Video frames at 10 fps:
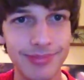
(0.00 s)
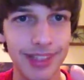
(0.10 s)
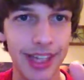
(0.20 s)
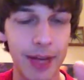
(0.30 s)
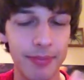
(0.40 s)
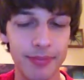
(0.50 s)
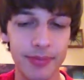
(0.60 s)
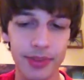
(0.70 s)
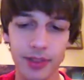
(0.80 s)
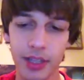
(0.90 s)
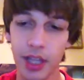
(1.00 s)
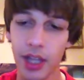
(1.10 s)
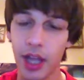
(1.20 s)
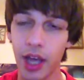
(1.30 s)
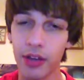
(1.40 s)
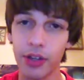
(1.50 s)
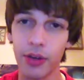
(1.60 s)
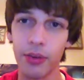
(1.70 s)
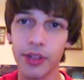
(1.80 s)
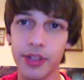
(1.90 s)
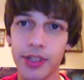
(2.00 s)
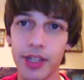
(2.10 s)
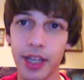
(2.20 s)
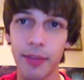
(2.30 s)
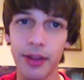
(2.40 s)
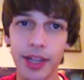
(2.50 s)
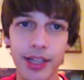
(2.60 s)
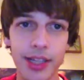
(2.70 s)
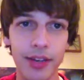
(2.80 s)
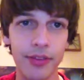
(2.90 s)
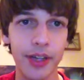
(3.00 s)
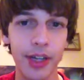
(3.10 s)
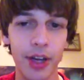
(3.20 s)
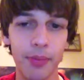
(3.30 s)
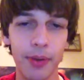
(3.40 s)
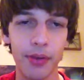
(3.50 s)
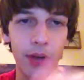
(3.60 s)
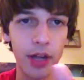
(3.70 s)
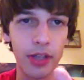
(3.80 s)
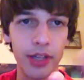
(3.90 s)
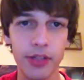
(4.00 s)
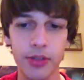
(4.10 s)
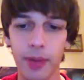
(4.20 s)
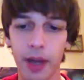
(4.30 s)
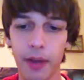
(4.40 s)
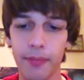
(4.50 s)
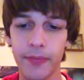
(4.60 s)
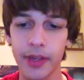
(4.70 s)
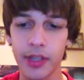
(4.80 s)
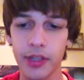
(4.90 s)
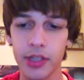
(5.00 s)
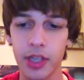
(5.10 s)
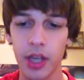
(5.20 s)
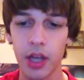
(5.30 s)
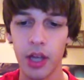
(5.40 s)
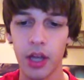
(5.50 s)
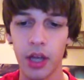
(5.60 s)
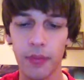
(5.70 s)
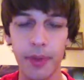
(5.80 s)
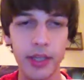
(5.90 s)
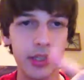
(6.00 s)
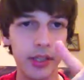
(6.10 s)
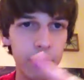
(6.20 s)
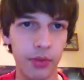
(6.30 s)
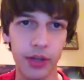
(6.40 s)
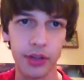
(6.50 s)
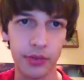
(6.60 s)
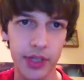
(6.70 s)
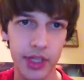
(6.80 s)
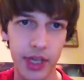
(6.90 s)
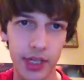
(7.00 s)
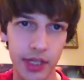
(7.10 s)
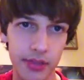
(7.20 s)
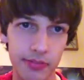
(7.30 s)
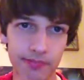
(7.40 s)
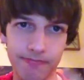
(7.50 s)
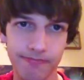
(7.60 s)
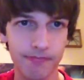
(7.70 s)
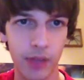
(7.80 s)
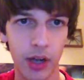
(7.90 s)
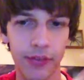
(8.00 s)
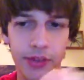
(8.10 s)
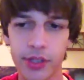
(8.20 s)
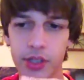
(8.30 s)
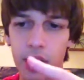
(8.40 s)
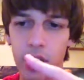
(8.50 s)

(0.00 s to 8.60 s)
I don't know what to think about that deck right now, but I'll get to my opinions. Basically, you're running 3 JDs, obvious.